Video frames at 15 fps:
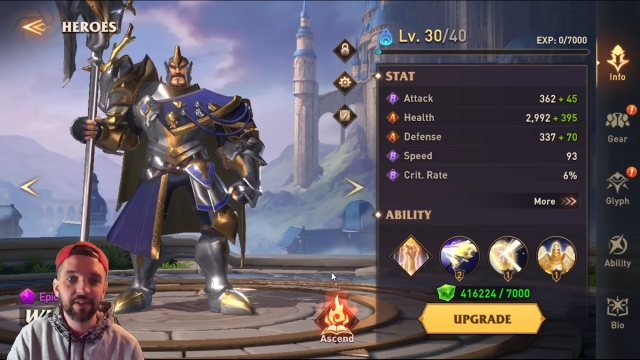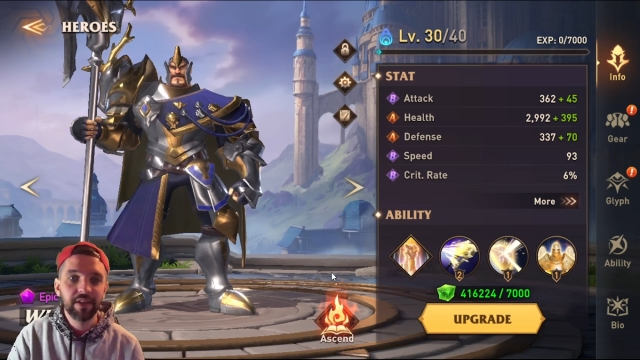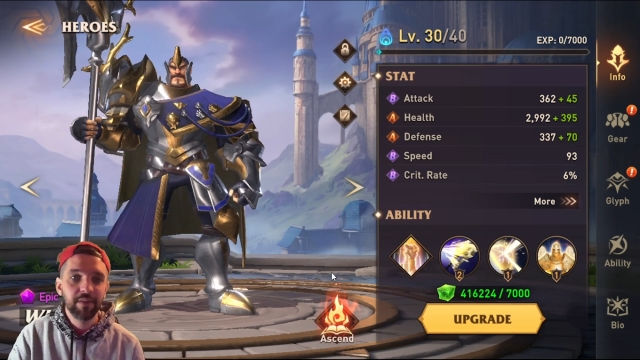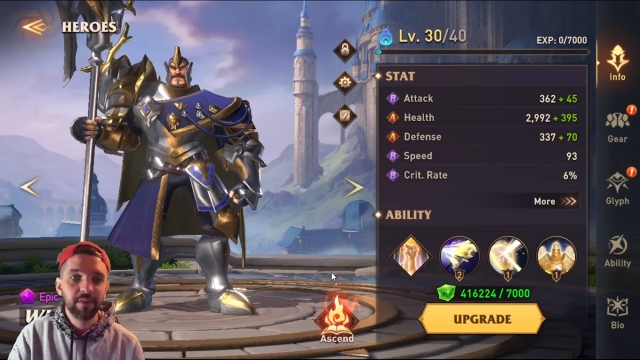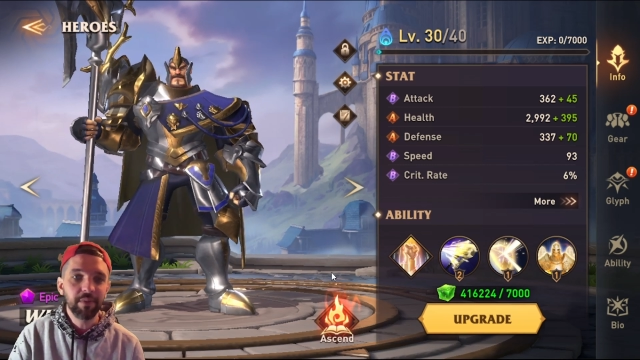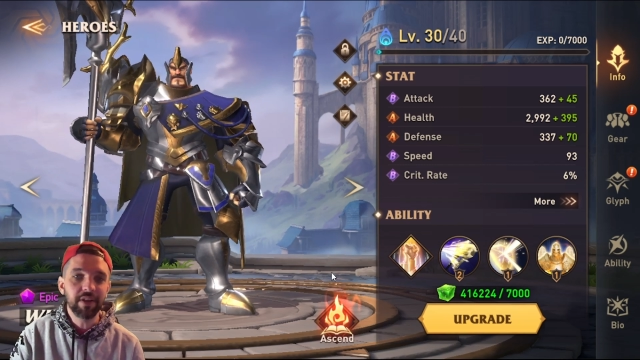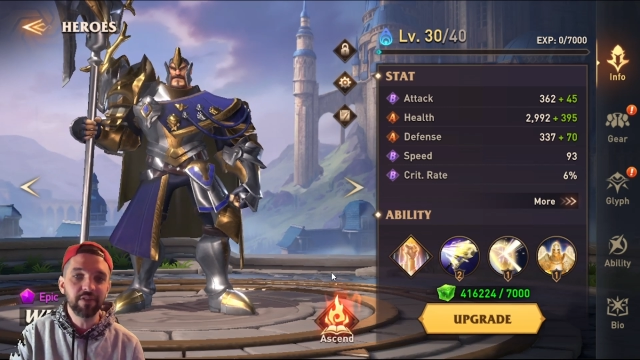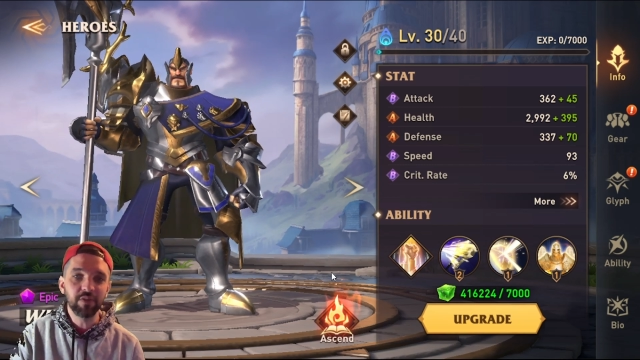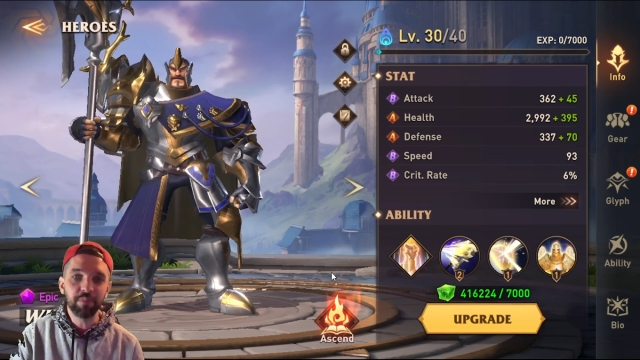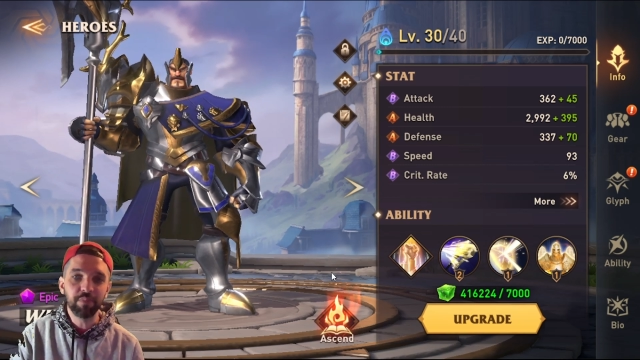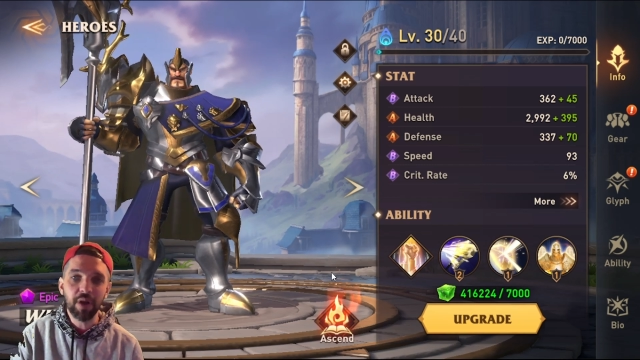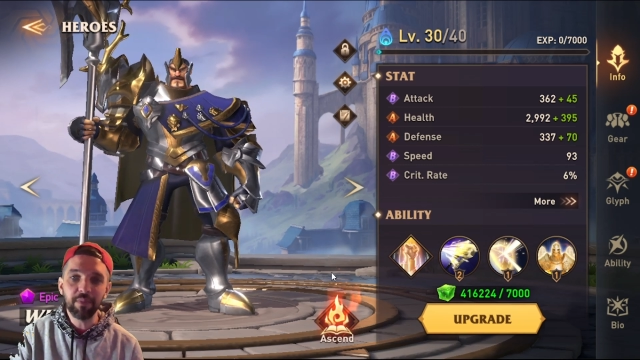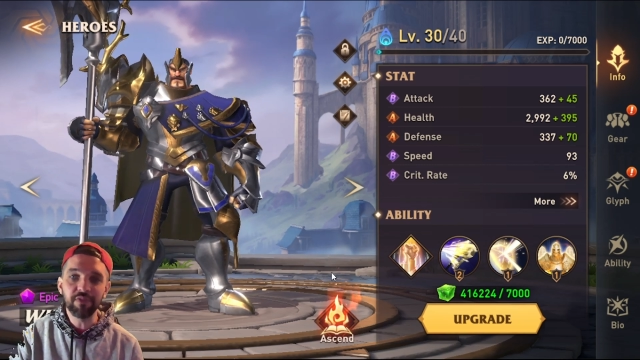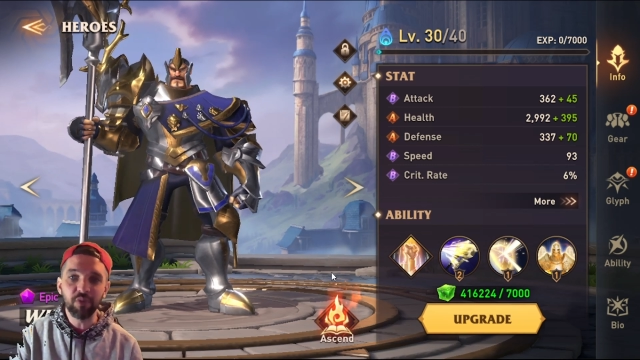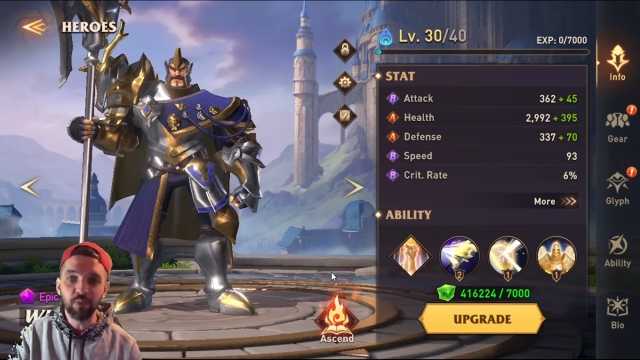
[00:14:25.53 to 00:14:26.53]
Because there's
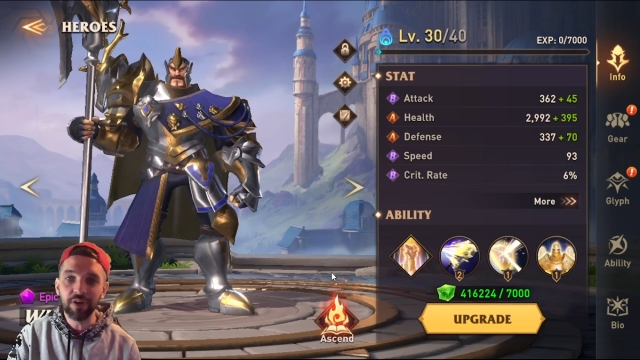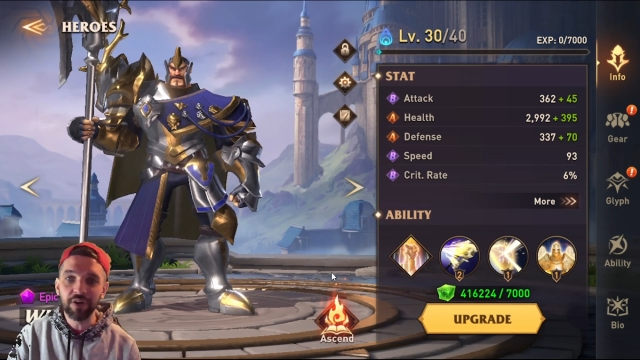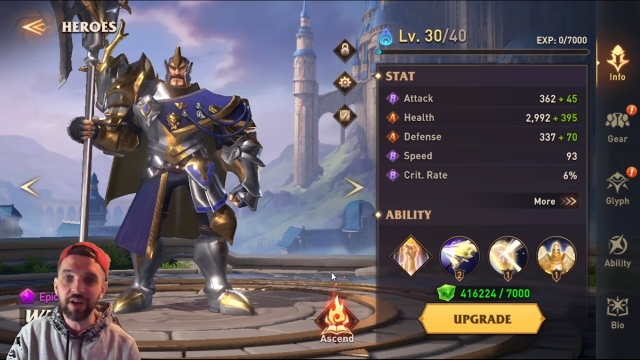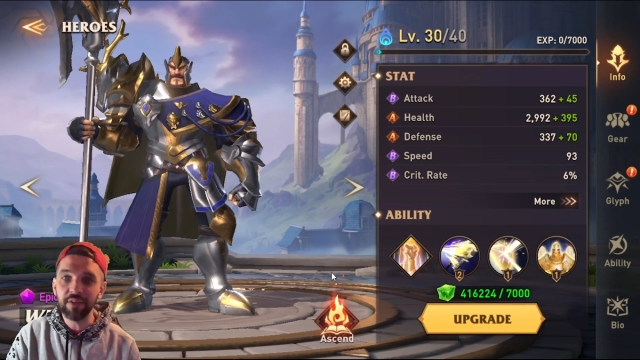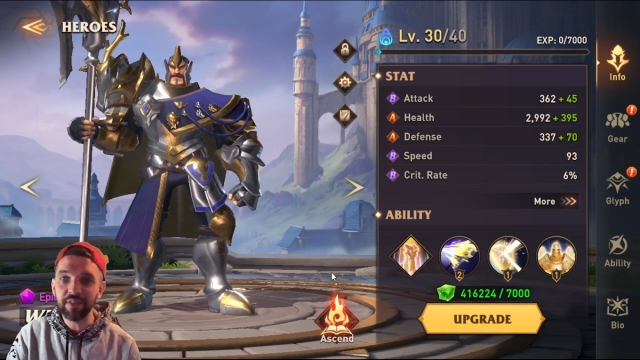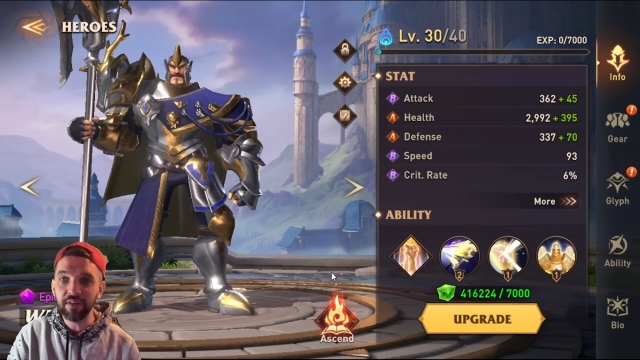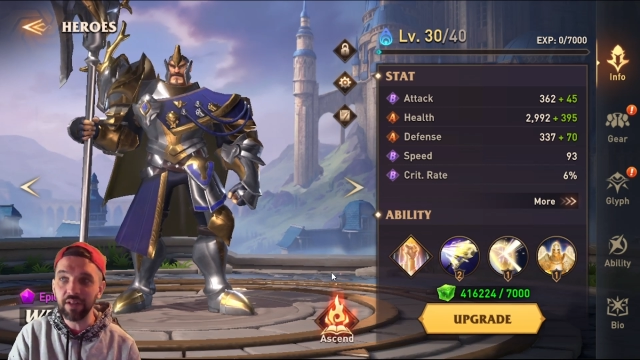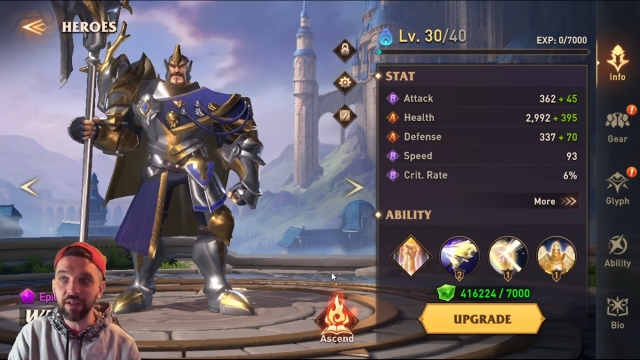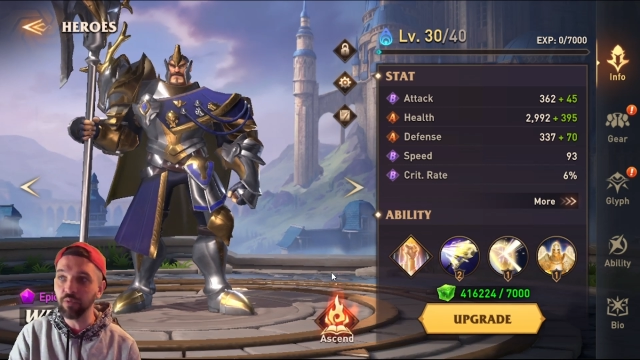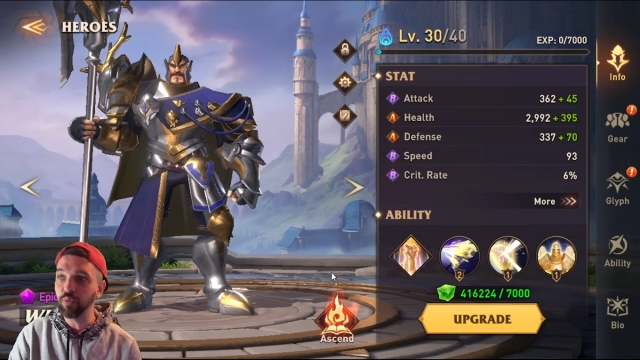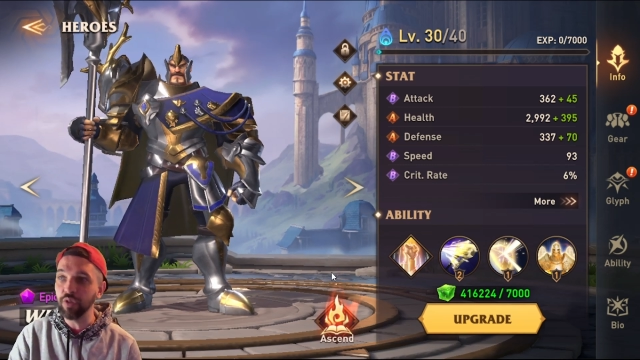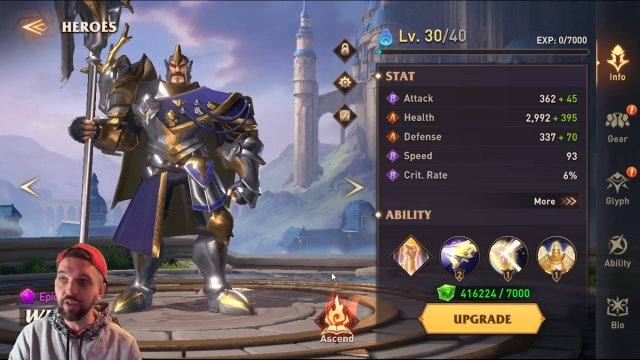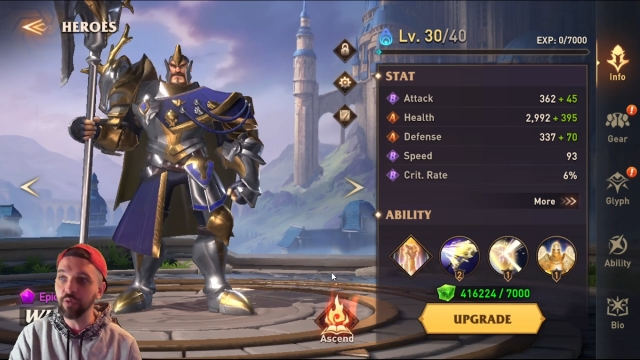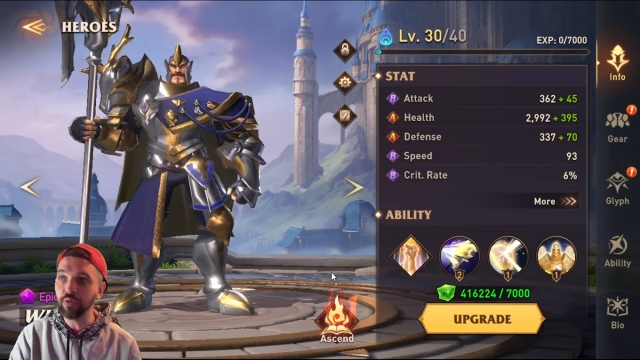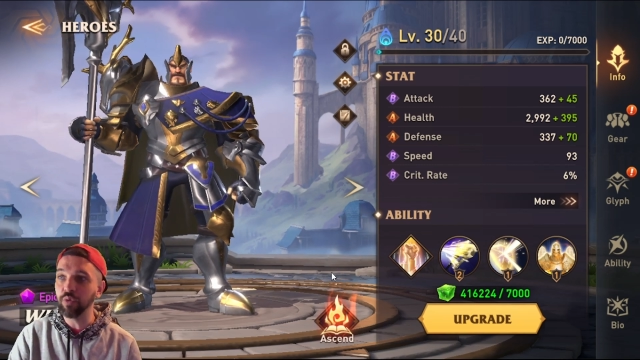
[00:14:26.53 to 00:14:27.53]
probably someone out there that
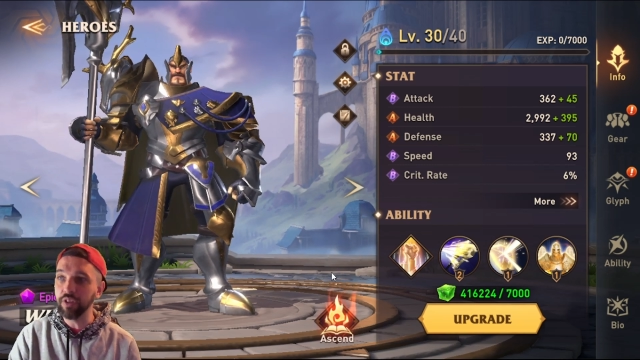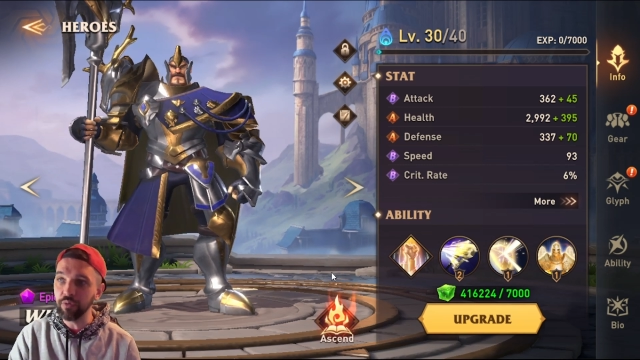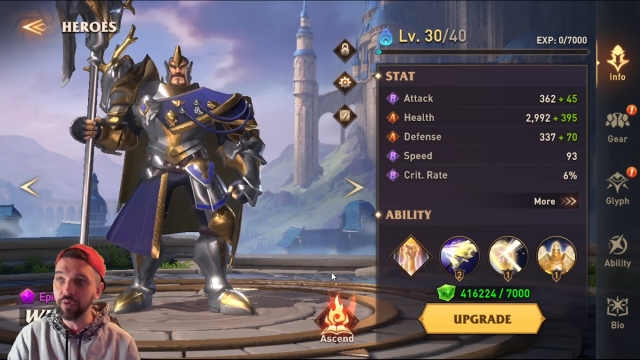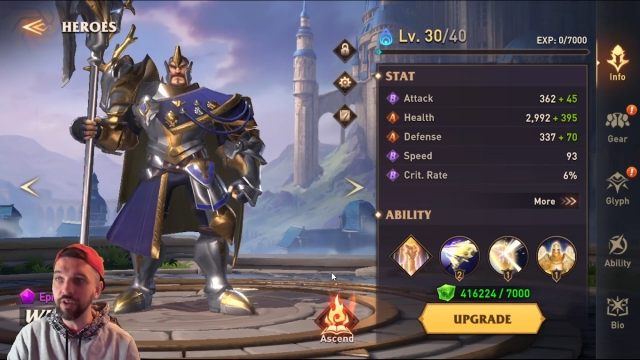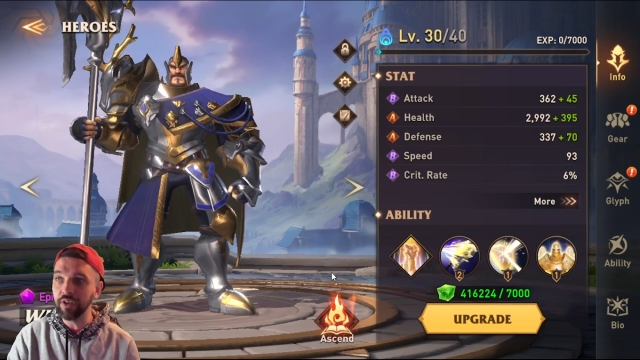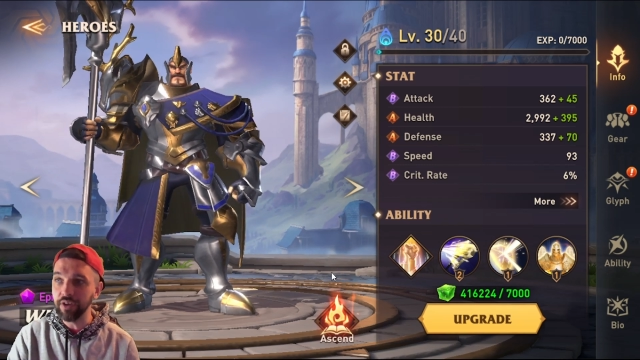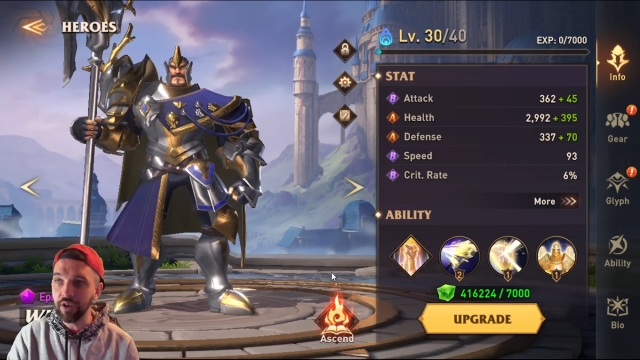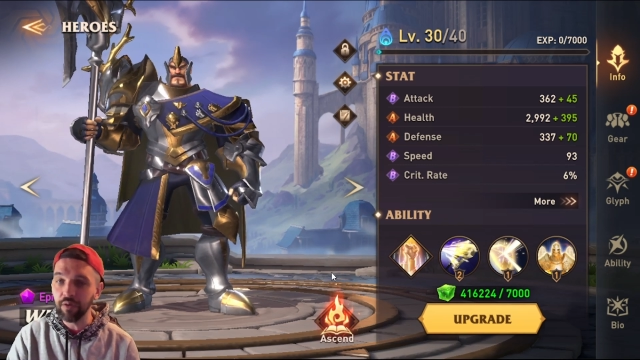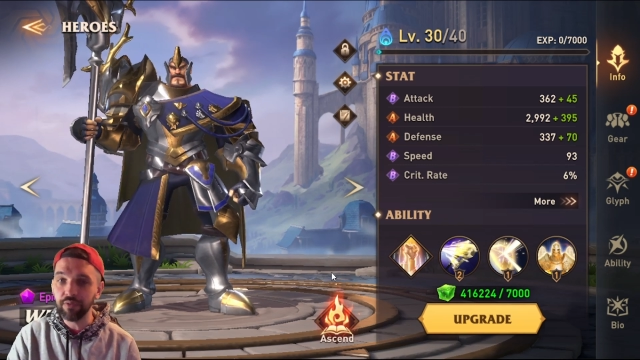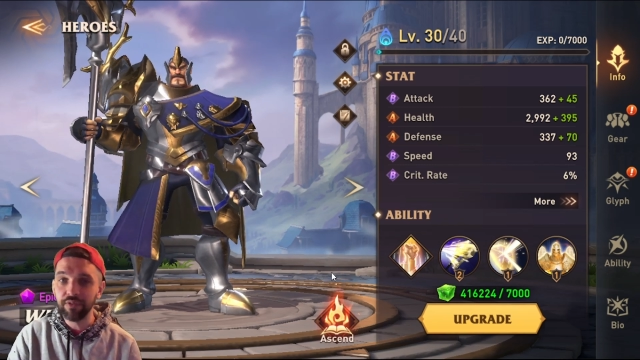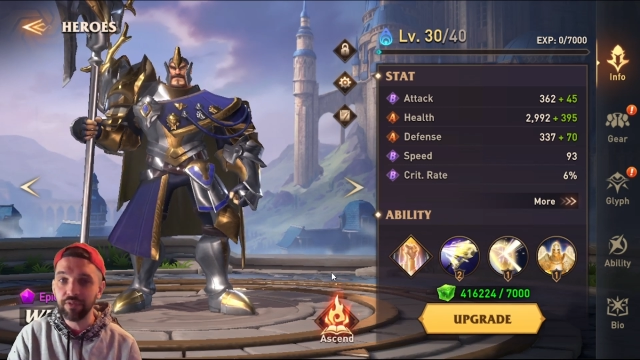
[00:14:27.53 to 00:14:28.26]
really, really, really knows.